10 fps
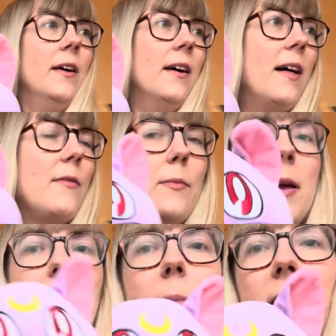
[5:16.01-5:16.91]
I'll have a
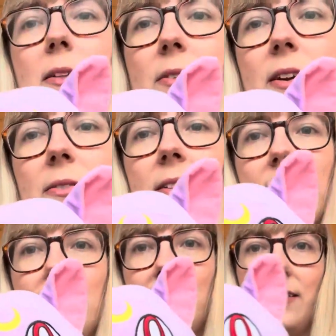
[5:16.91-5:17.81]
maybe pile over here and then I
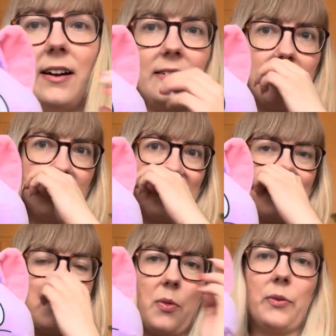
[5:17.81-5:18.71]
can decide after
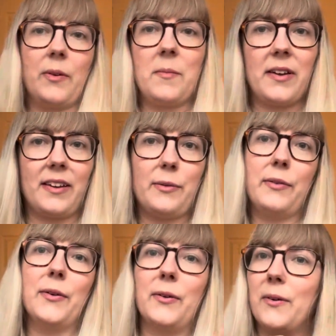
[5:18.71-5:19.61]
I've gone through them. Like, if I've
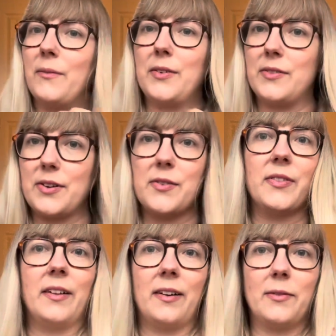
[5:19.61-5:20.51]
not gotten rid of enough,
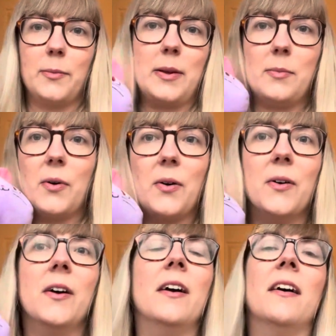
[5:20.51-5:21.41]
then I'll have to be
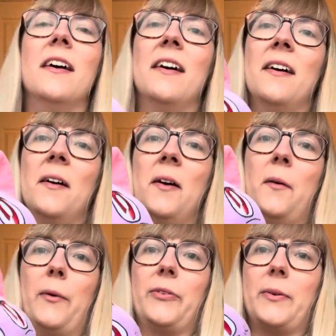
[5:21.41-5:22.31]
more...
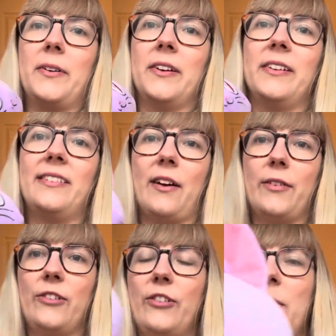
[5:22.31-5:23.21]
what's the word? Savage.